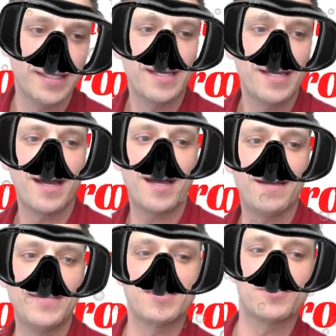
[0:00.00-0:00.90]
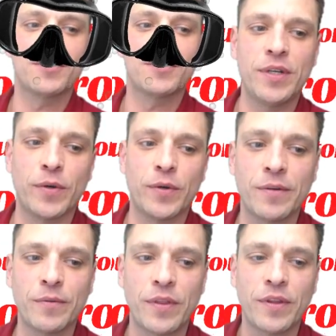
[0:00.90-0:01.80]
This is great when you're
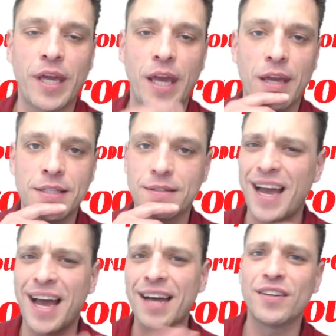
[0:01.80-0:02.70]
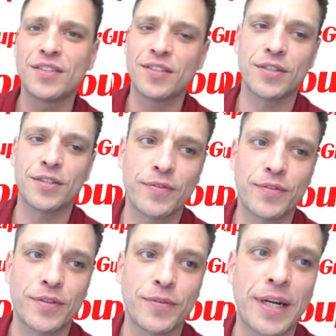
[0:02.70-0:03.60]
working with kids, adults too,
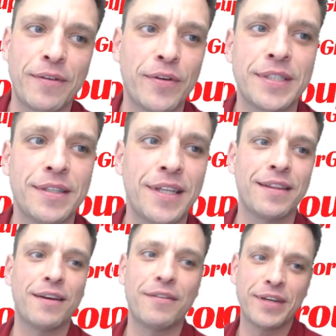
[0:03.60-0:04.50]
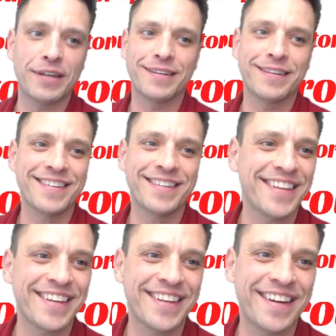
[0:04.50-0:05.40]
for whatever reason. They love it.
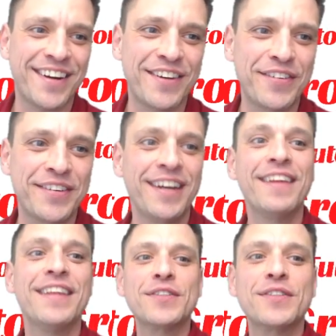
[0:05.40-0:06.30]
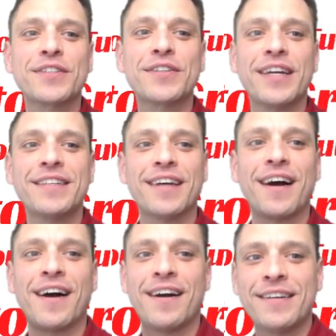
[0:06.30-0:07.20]
They get off on it. This one's great,
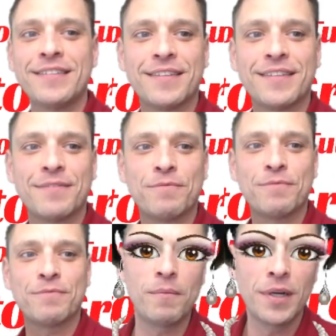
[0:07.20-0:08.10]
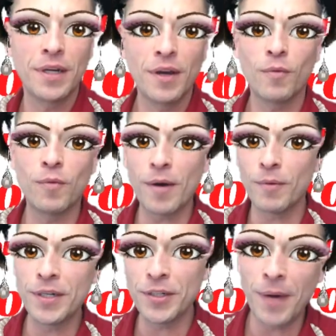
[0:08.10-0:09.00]
is mom. What
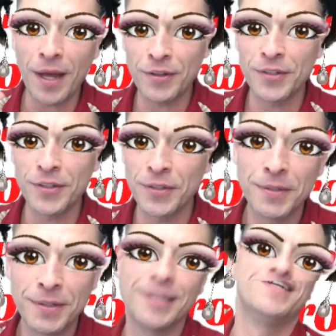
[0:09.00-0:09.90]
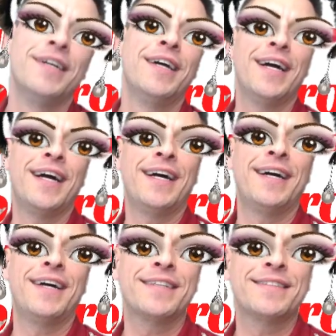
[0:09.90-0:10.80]
would your mother do?
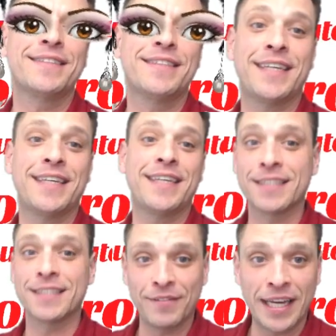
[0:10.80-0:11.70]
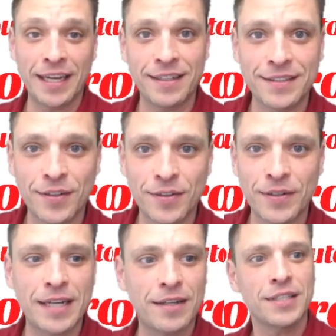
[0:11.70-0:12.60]
Kids love that, and so do
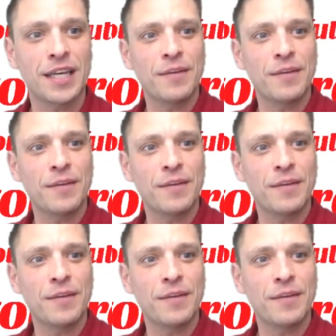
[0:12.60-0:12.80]
adults.